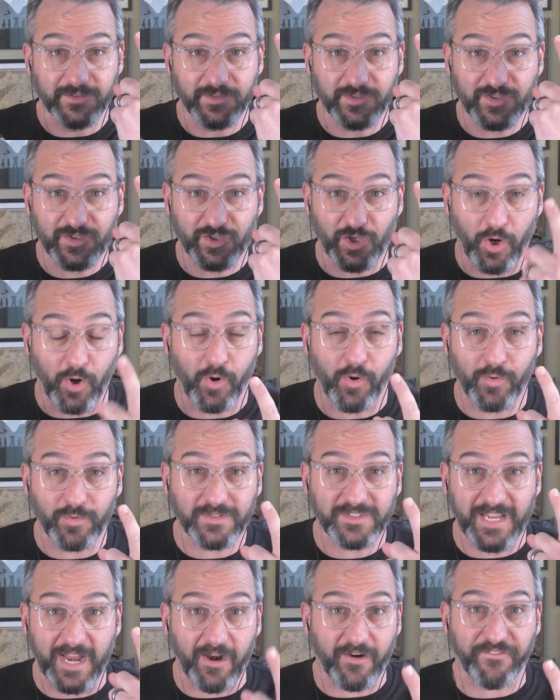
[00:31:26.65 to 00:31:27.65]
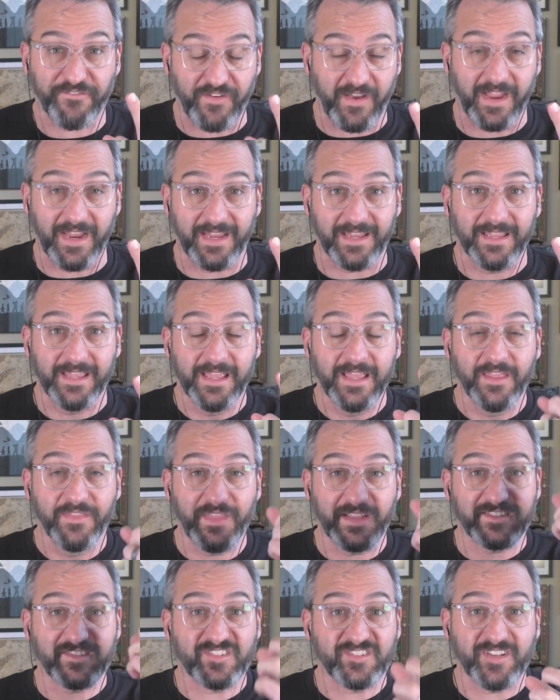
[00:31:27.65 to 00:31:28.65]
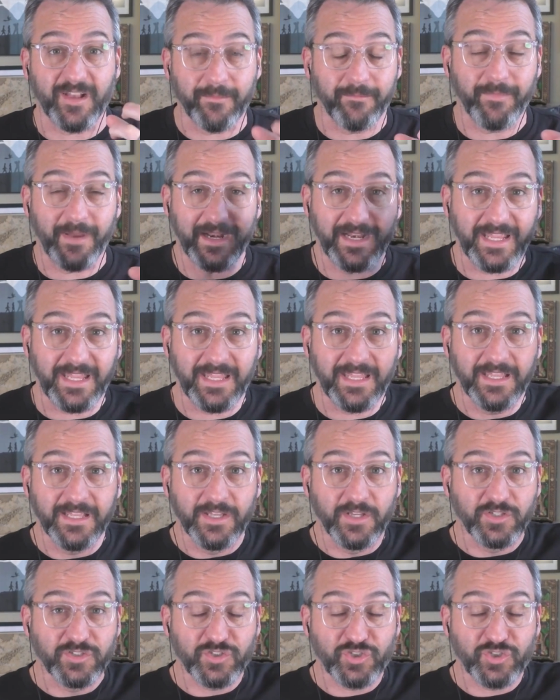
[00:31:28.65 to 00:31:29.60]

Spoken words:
so terrifying that somebody